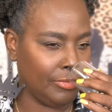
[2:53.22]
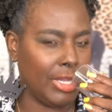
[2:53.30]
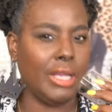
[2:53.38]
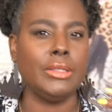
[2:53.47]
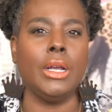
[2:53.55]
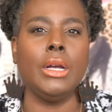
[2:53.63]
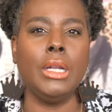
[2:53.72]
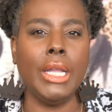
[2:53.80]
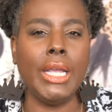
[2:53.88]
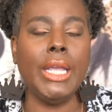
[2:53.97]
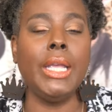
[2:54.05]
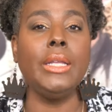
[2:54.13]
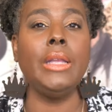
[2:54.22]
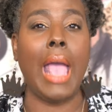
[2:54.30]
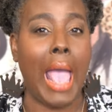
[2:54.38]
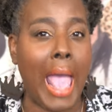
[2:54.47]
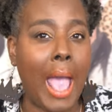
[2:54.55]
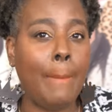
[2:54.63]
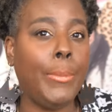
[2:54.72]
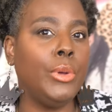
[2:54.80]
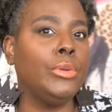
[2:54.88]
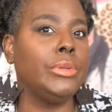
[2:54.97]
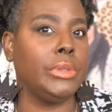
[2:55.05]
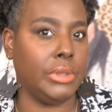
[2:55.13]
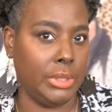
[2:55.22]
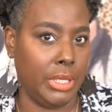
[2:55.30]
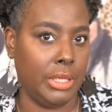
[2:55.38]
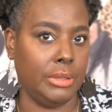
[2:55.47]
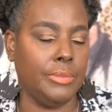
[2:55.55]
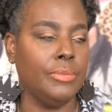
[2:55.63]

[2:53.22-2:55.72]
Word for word: It's a clean apple scent